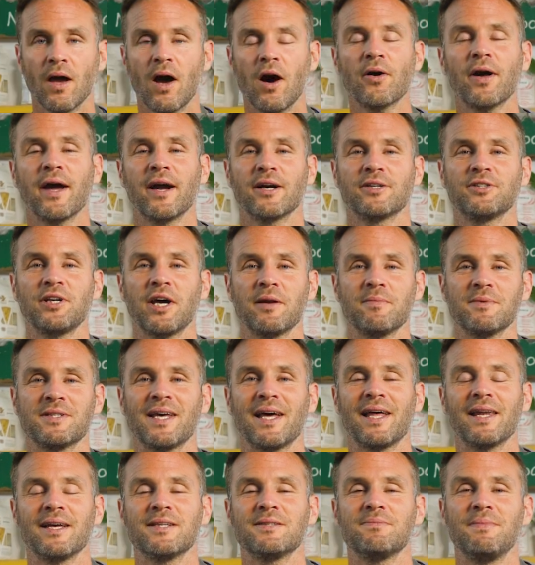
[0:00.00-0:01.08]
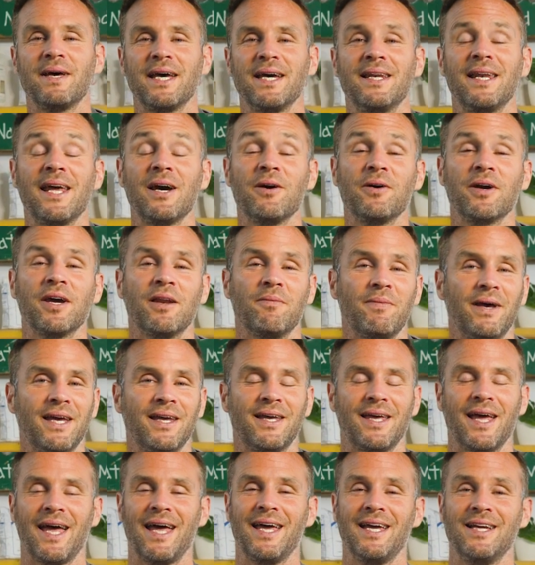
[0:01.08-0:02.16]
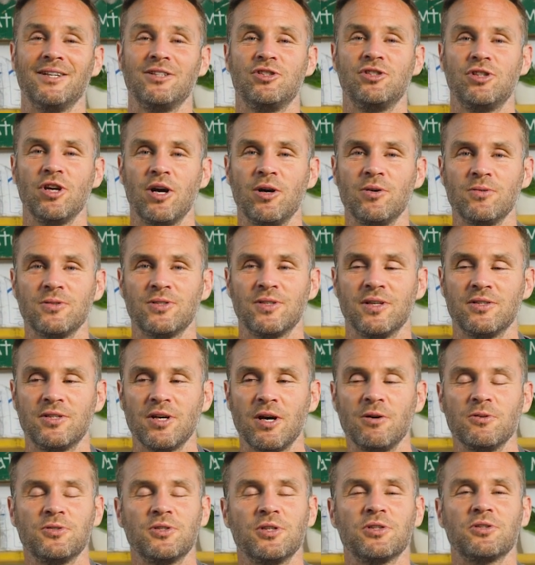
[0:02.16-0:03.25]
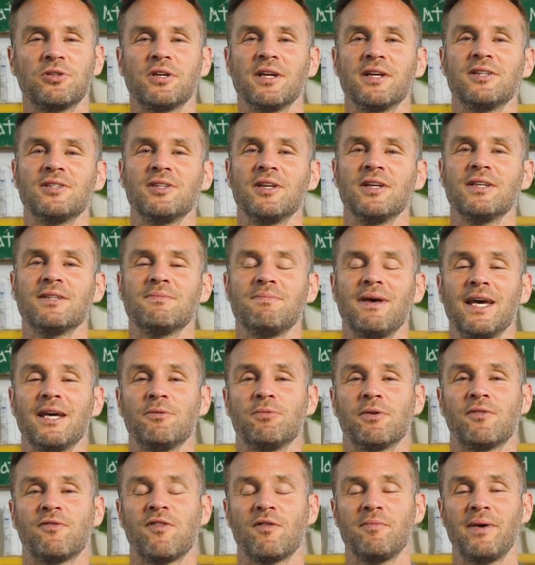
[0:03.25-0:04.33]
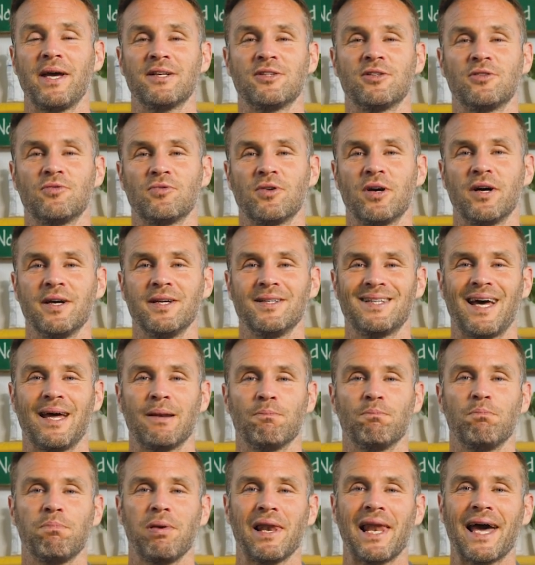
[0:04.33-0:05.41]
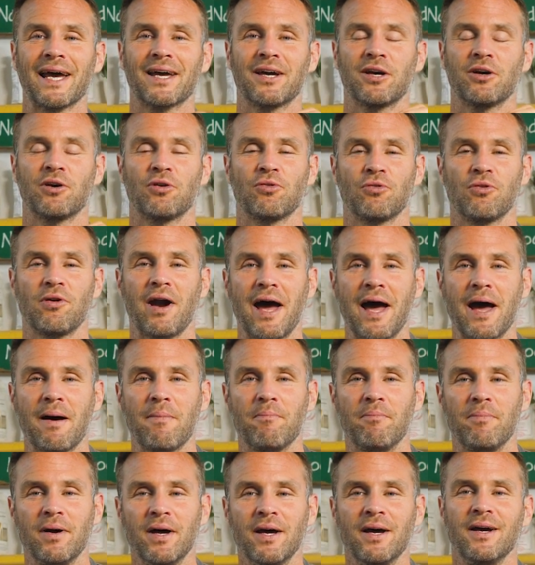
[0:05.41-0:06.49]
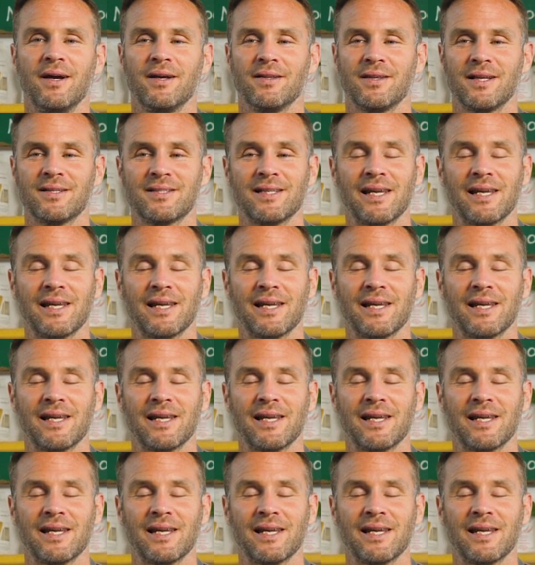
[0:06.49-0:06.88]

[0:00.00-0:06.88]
Okay, our chana masala is made. Now I'm going to make a dosa. Dosa traditionally is made with fermented rice and black gram. That's